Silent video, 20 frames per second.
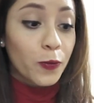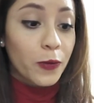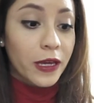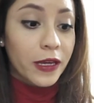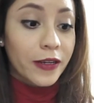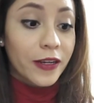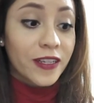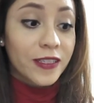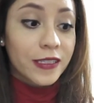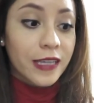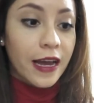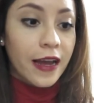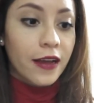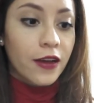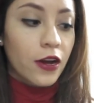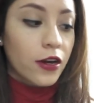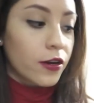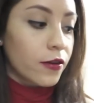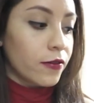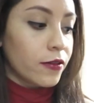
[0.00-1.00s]
because I
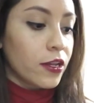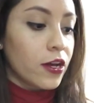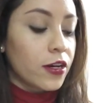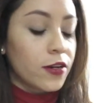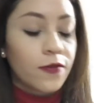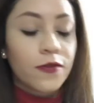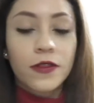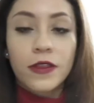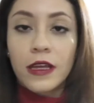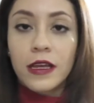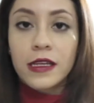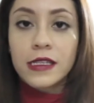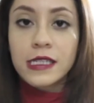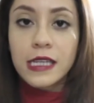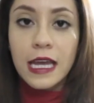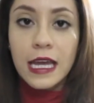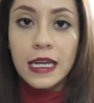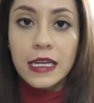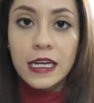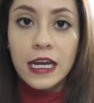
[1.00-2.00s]
got a lot of things
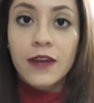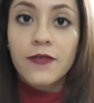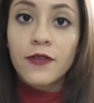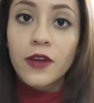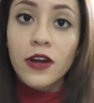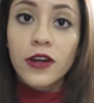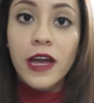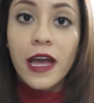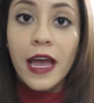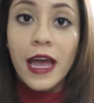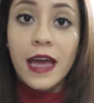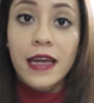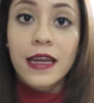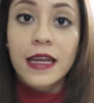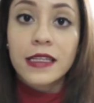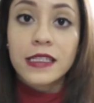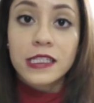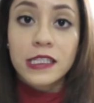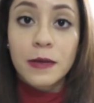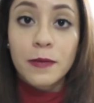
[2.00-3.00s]
and I've gone ahead
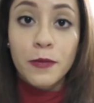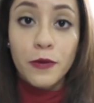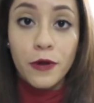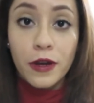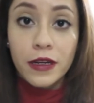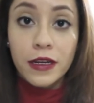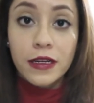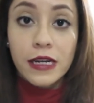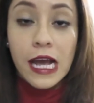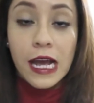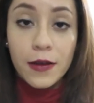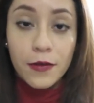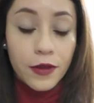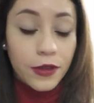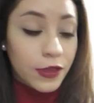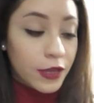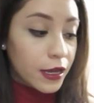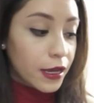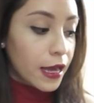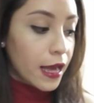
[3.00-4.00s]
and separated
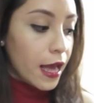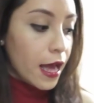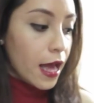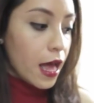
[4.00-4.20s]
everything